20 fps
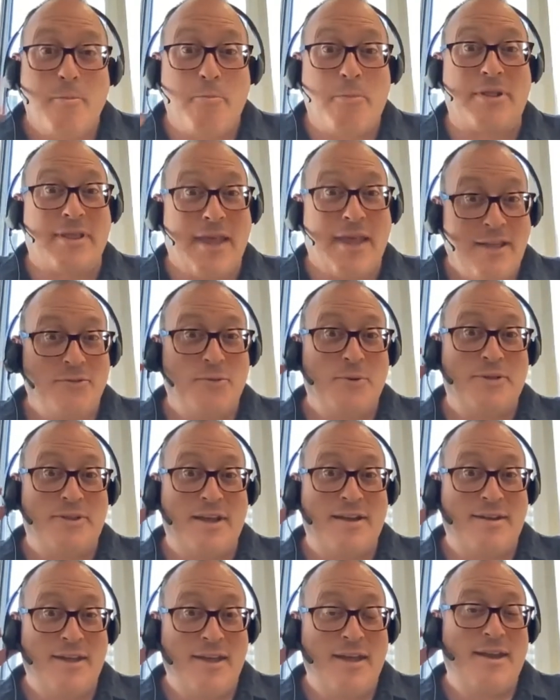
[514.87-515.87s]
But that's what
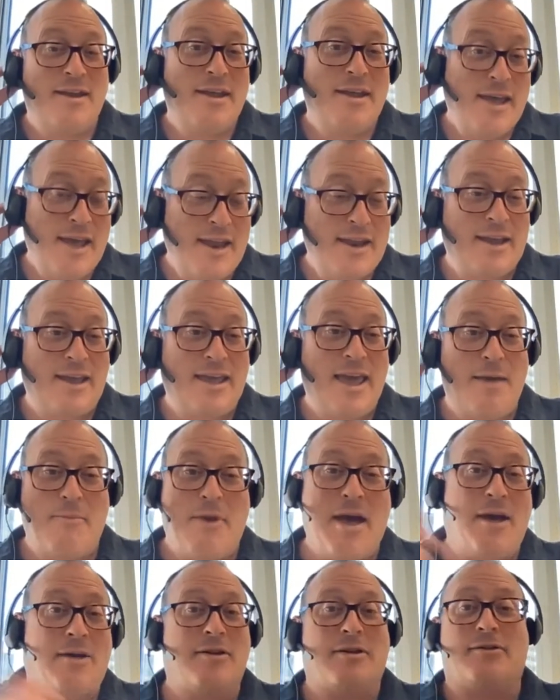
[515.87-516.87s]
they did. And it came
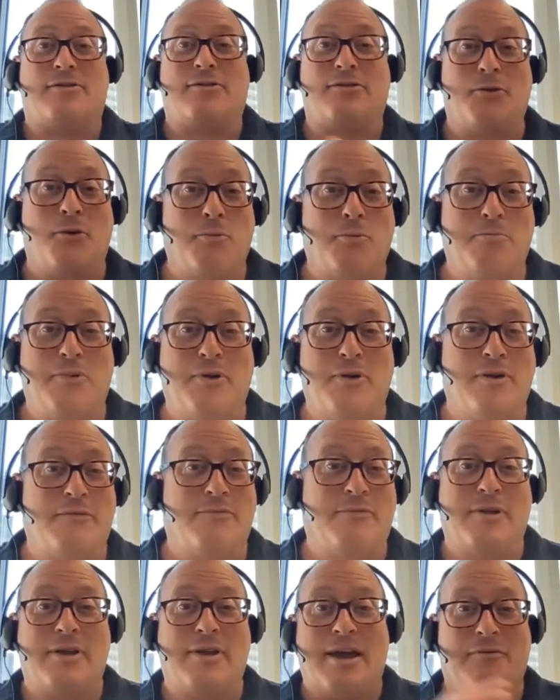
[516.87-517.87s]
out and it sold
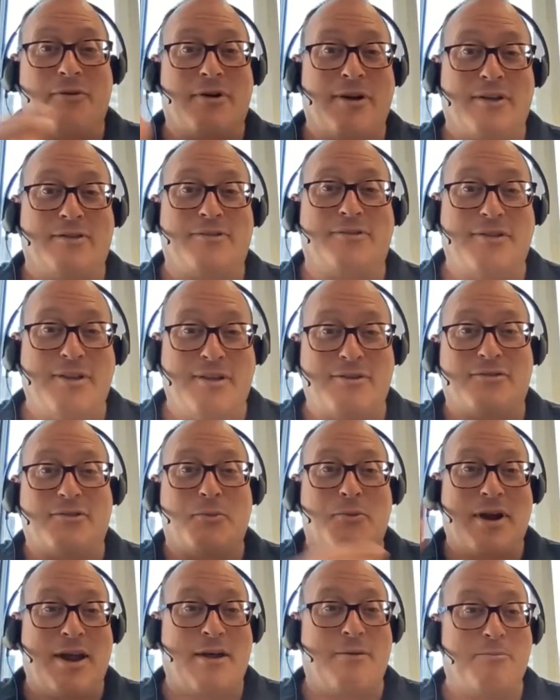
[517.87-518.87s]
beautifully. Everyone else in the
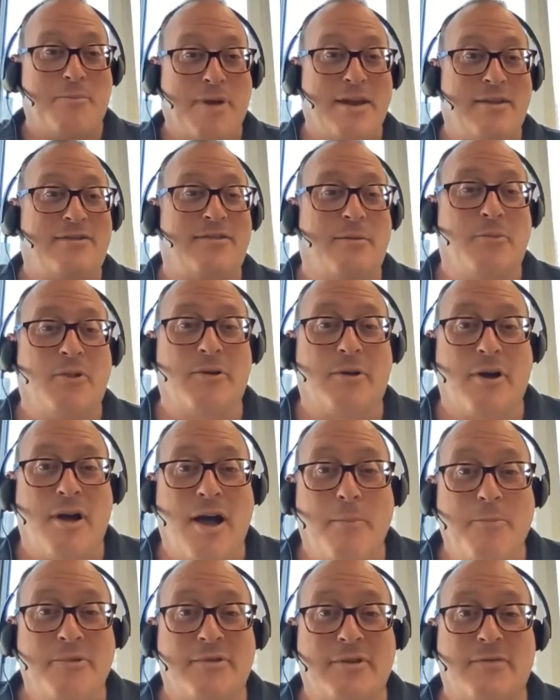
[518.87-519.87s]
industry went out and made similar
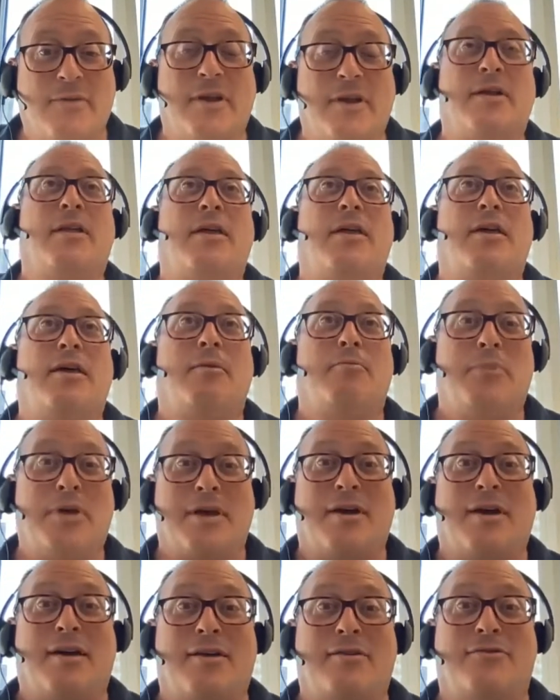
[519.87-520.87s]
copies of it
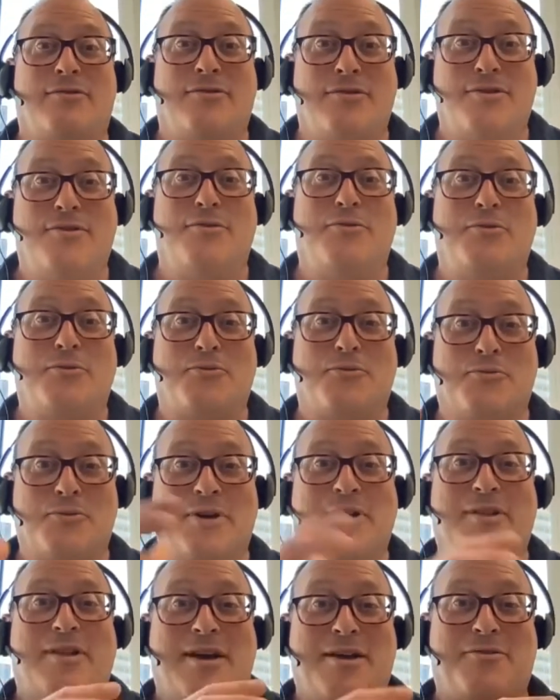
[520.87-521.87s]
because you
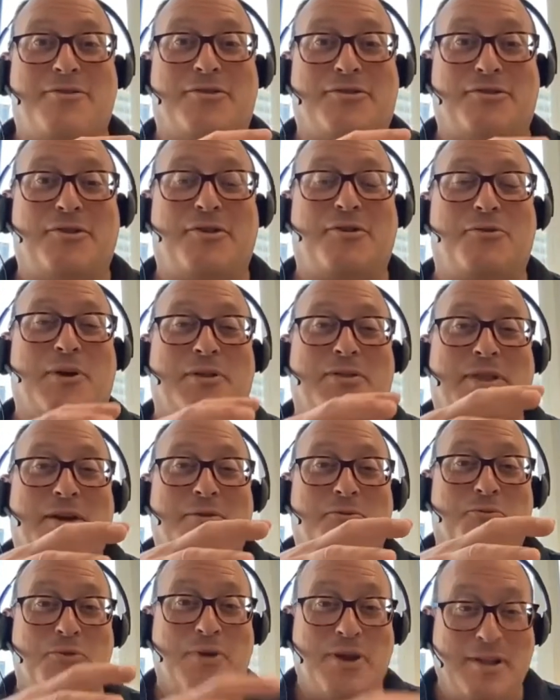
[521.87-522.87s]
really understood what they
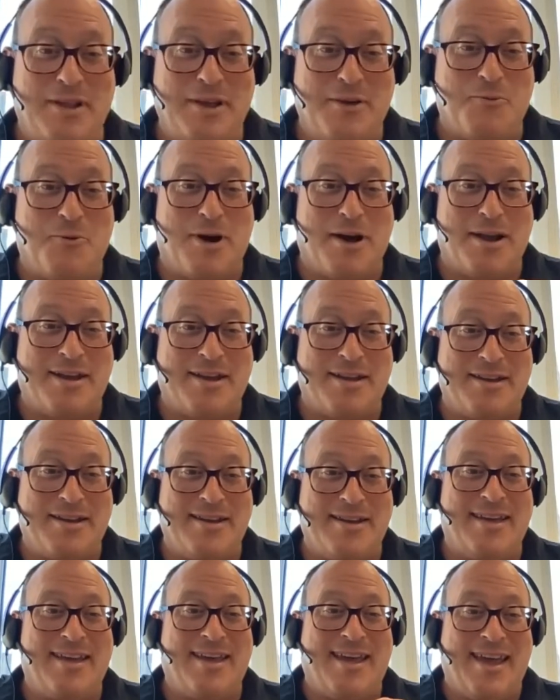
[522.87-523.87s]
really wanted
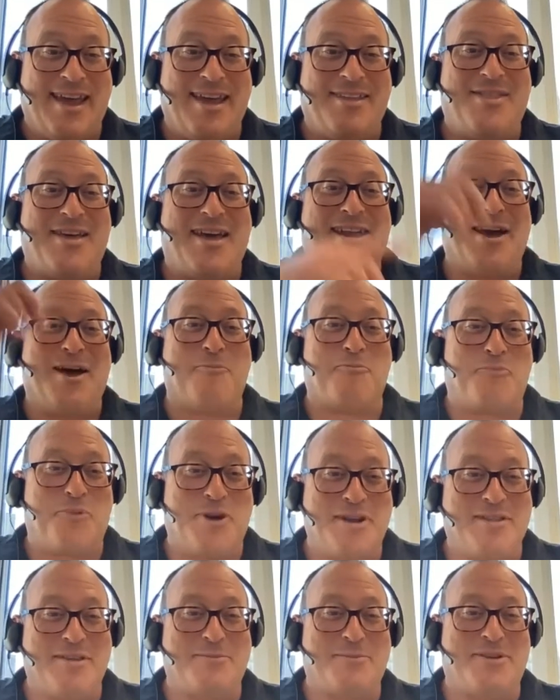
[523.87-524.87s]
and then helped
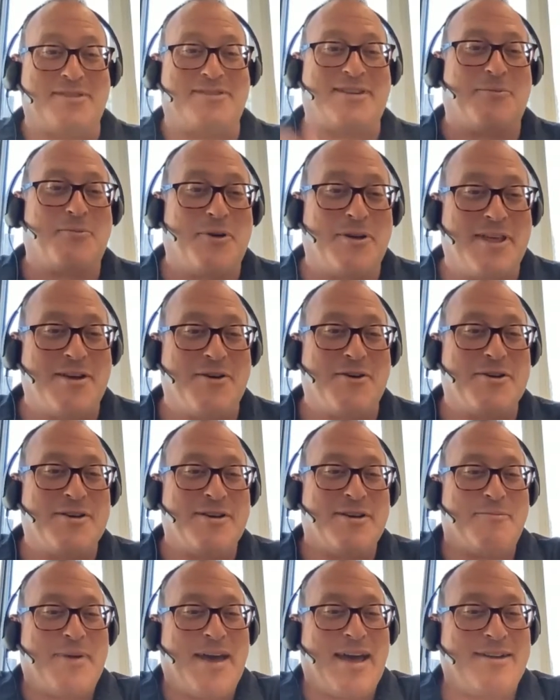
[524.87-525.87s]
bring them to somewhere they
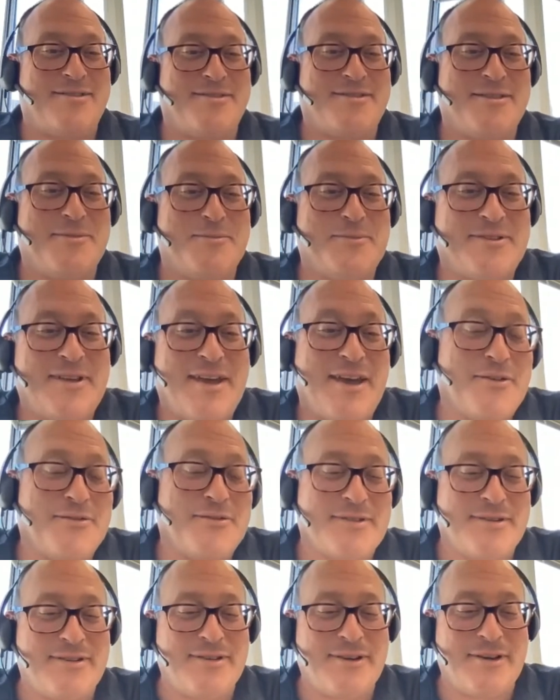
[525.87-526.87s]
couldn't imagine
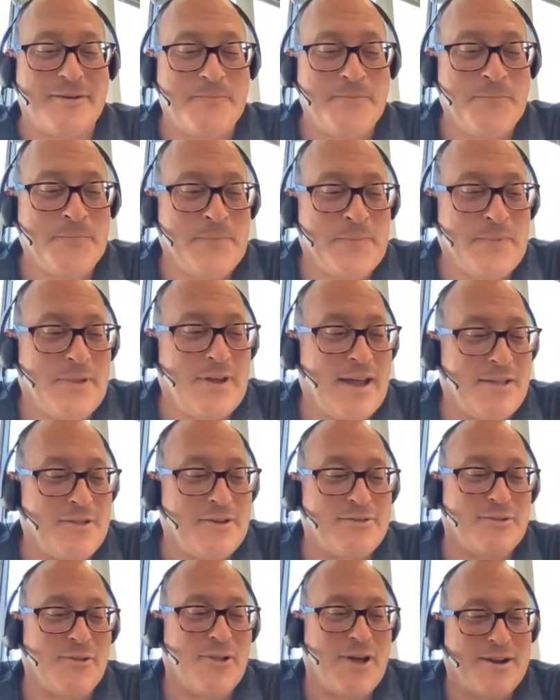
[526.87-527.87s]
themselves. And so
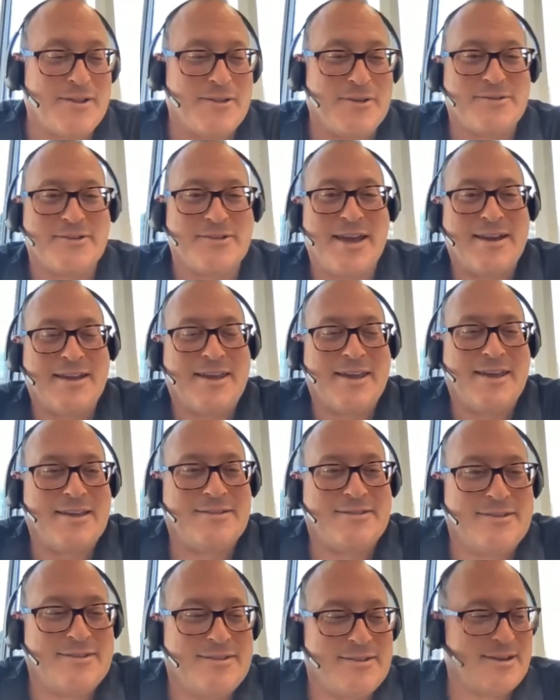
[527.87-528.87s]
there's a lot of those kind of
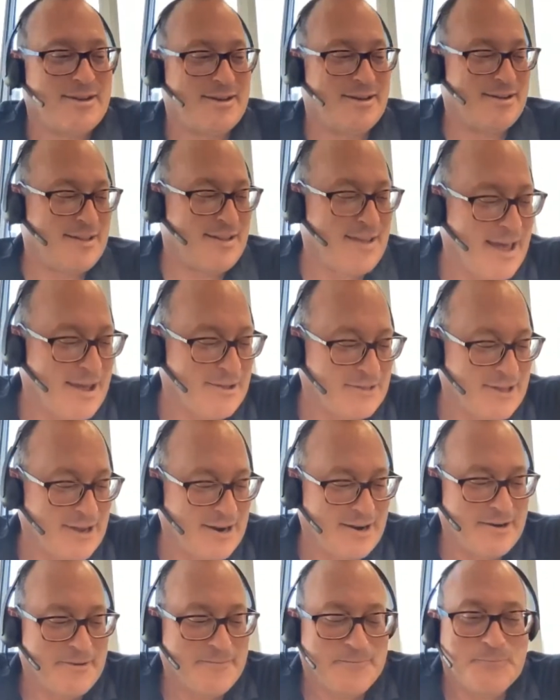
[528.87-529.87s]
cases that out
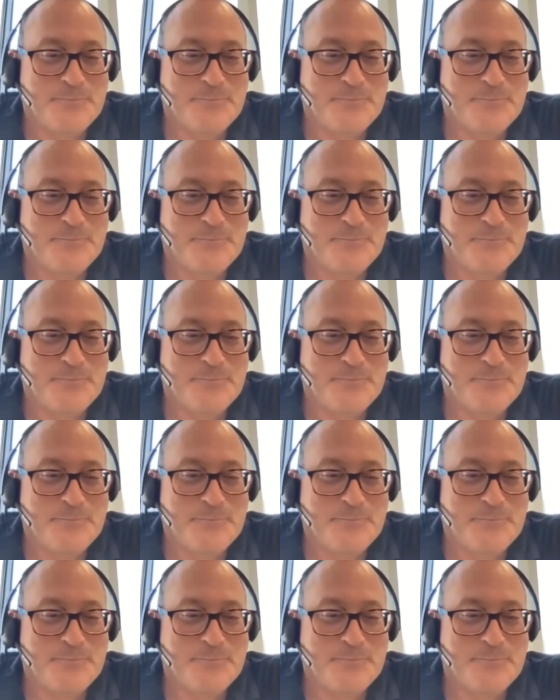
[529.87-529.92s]
there.